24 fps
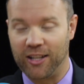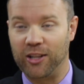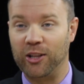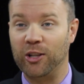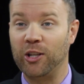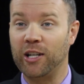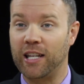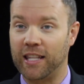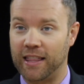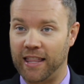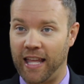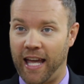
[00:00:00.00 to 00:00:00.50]

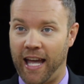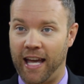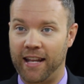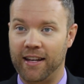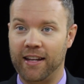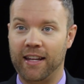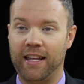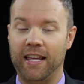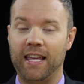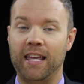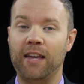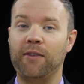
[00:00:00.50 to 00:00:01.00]
Look at
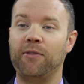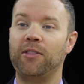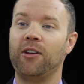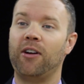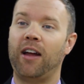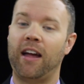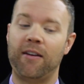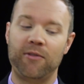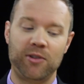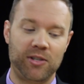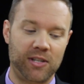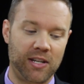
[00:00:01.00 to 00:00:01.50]
that. If
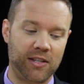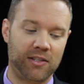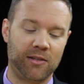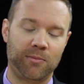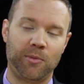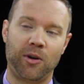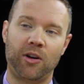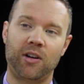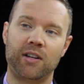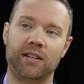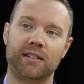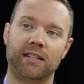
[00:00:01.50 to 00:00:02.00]
their average days
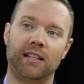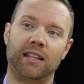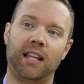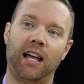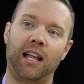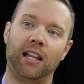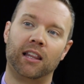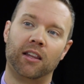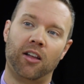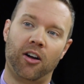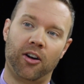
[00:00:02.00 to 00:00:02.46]
on market is a lot